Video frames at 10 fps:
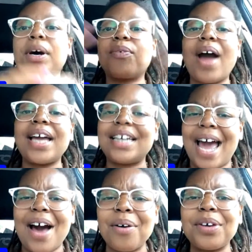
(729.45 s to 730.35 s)
But right
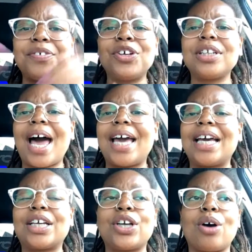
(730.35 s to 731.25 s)
now, if you're
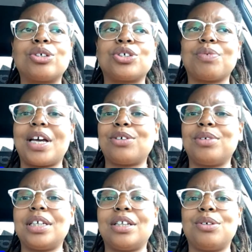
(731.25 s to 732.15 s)
like, yo, Cherette,
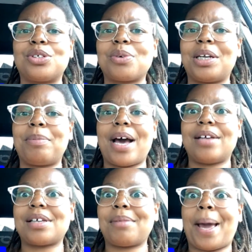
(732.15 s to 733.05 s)
you need to lose 20
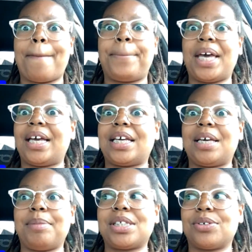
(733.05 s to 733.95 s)
pounds, I'm like,
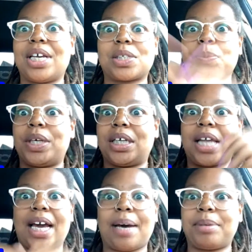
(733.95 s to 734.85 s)
bet, give me till next
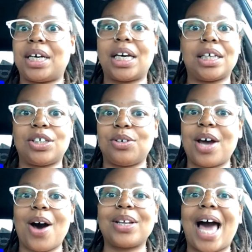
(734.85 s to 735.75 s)
week. Like, I'm good.
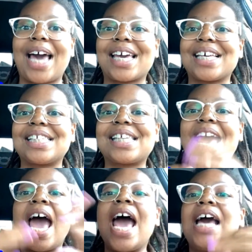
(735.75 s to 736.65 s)
Like,
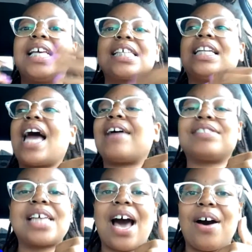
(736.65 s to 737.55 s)
it's a
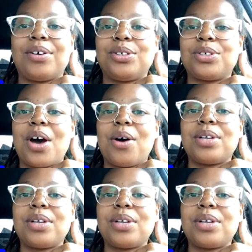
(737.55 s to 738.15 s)
lifestyle.